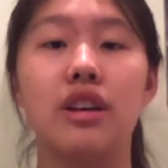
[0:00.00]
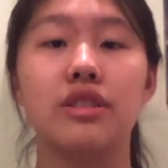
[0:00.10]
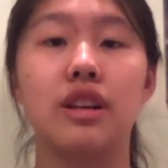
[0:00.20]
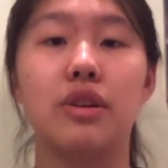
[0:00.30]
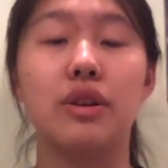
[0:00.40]

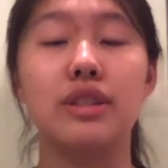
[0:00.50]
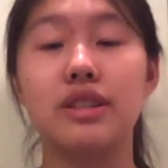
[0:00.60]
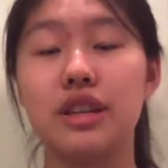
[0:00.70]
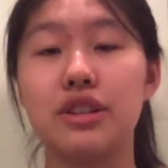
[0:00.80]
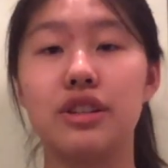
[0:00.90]
So it's
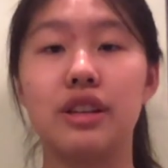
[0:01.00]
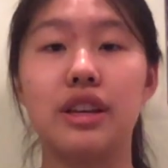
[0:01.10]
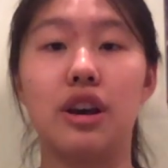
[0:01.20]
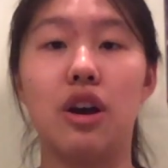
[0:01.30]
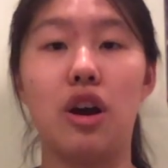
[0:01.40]

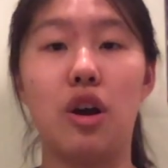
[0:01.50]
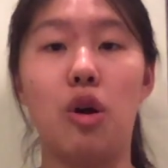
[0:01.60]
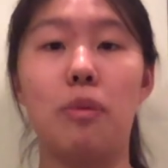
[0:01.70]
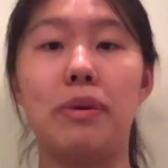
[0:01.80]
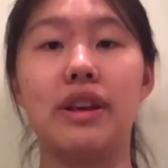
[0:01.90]
essentially
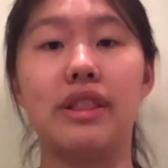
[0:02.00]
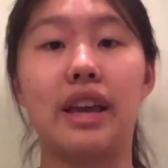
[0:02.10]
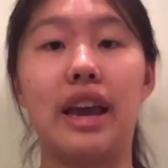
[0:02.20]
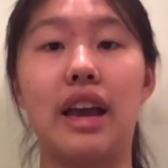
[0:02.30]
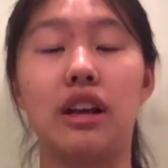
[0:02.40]
opening the
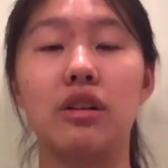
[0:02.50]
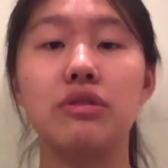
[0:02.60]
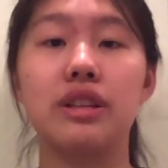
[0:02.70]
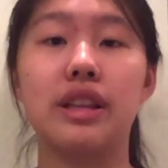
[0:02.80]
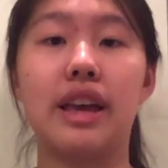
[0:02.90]
gate and
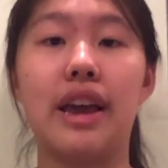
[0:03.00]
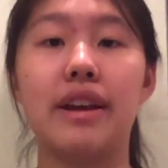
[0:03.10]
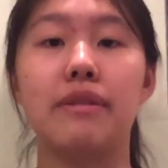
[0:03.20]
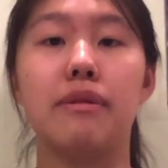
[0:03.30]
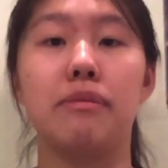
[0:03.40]
closing the
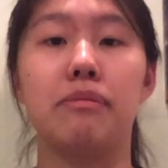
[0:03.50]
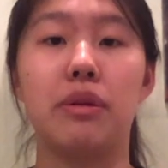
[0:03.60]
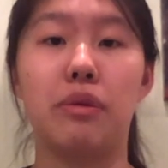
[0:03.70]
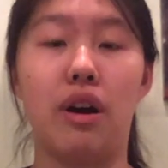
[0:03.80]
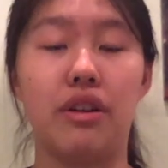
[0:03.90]
gate,
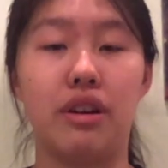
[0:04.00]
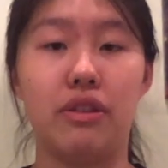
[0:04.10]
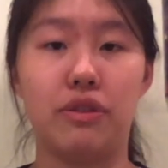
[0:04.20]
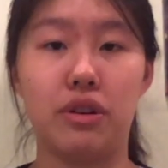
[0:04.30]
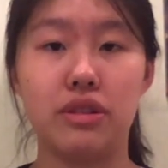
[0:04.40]
but on all
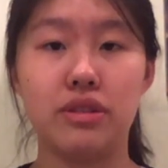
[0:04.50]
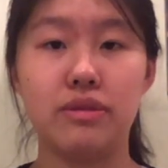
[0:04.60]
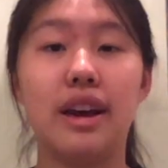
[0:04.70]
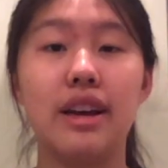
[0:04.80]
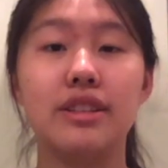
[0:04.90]
fours.
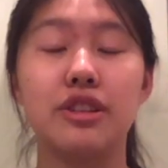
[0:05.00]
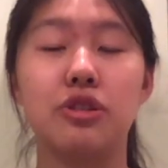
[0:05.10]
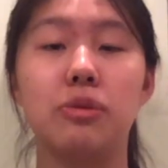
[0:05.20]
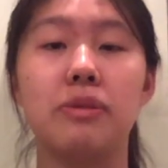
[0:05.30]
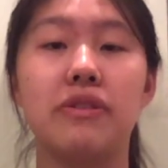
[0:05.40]
Guys,
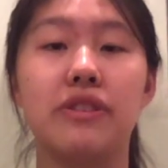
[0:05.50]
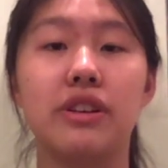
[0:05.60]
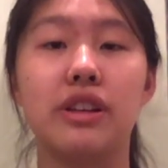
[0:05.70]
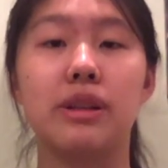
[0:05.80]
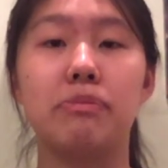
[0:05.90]
you'll be
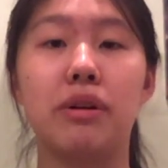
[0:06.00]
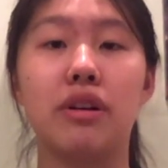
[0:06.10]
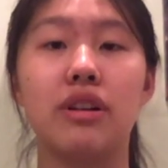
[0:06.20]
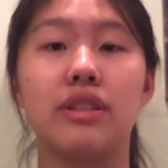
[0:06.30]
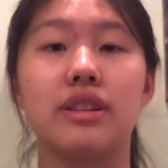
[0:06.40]
feeling the
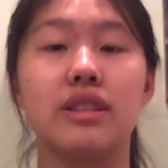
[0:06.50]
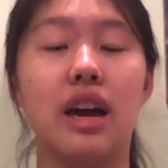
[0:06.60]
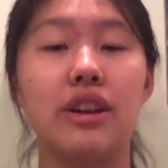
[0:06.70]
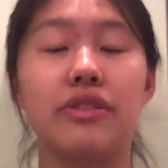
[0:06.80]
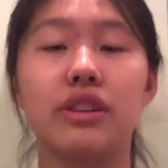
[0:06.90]
burn in the
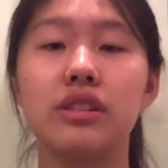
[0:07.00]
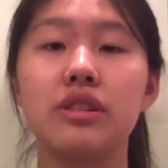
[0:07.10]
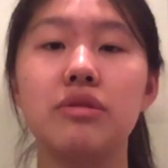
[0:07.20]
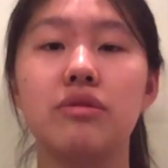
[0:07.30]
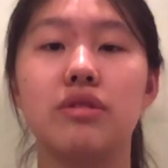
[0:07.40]
side of your
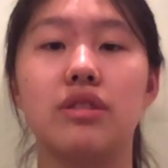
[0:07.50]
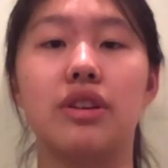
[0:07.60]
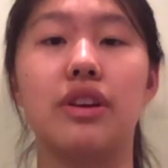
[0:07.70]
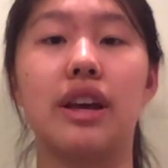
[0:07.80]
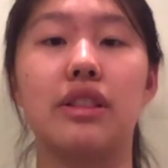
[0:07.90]
glute, so
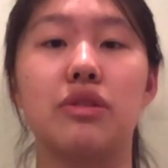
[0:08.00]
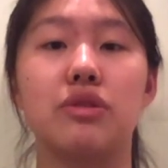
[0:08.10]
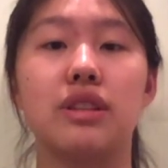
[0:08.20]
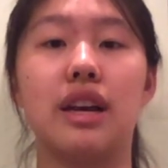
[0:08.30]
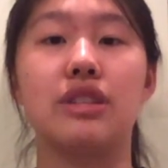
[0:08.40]
you get those
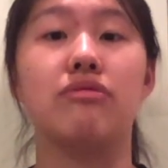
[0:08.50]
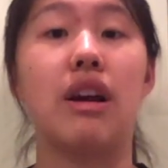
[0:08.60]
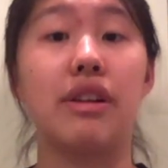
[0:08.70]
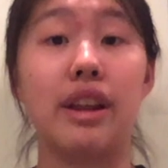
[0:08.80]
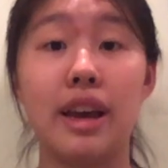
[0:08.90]
nice
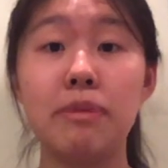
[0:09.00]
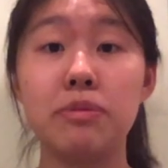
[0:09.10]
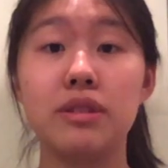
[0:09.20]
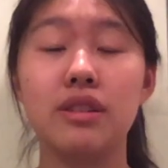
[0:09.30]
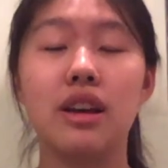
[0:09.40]
rounded
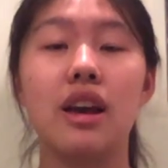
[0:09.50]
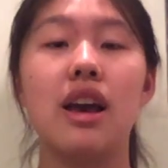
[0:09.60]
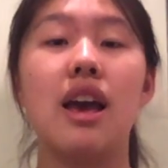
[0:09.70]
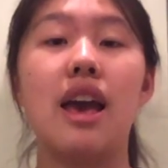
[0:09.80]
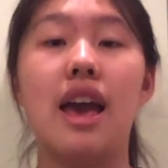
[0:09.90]
hips.
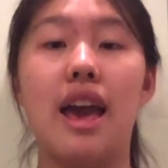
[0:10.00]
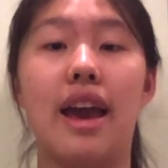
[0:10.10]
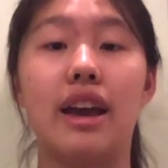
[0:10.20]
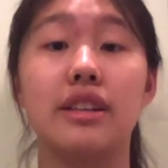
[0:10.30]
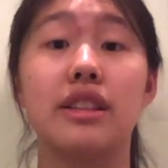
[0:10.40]

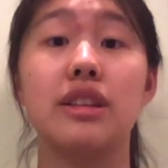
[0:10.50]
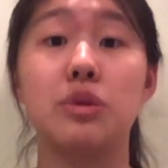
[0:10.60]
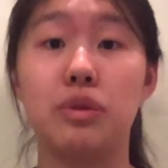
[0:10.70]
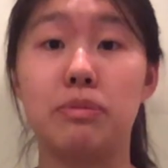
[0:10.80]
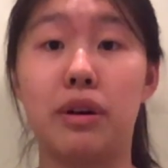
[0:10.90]
And this
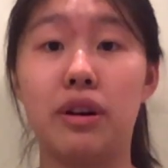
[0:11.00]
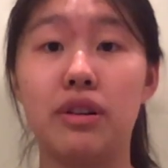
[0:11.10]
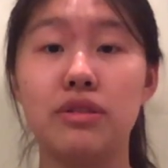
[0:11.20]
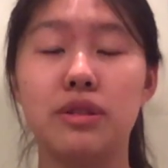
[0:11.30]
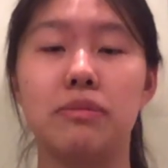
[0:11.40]
one
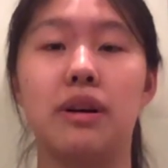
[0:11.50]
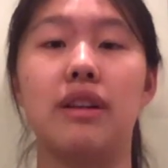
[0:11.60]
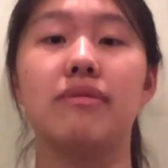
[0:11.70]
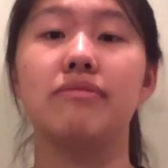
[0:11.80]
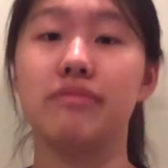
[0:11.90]
burns,
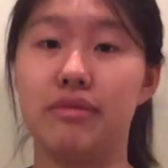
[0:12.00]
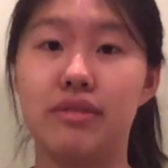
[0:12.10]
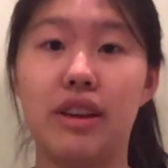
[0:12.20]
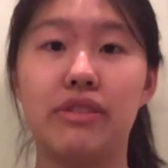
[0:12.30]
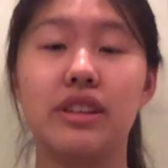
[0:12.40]
but
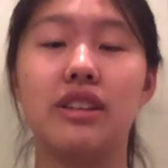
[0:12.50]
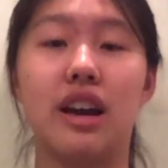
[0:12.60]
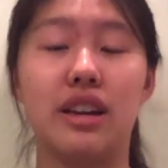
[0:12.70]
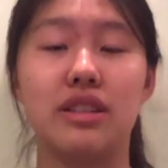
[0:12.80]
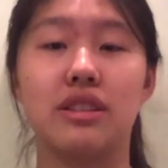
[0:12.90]
definitely
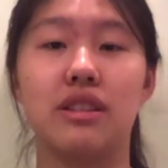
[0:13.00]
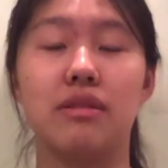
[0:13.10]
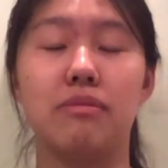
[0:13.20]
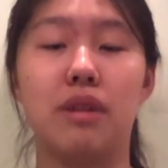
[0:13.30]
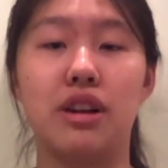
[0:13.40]
not as
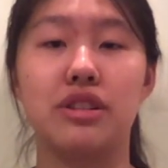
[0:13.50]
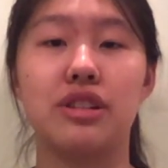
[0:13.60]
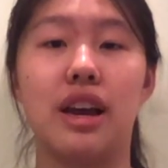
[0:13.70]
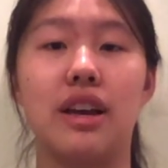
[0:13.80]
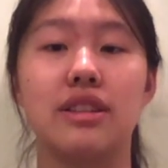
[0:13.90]
much
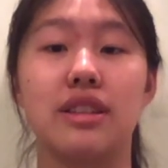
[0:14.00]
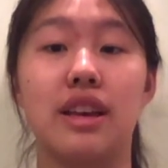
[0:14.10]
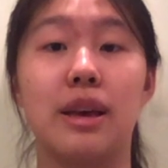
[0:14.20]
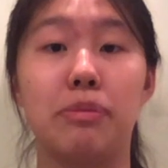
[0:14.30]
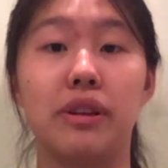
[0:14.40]
as the
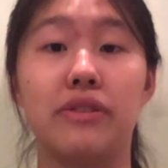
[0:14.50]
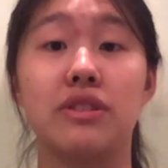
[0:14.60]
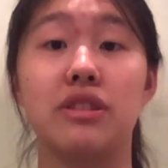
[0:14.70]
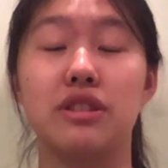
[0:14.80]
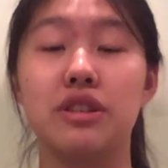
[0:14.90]
hip
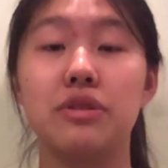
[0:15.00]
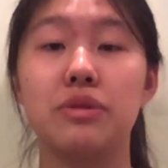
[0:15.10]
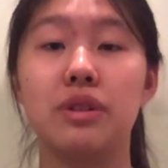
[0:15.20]
lifts do.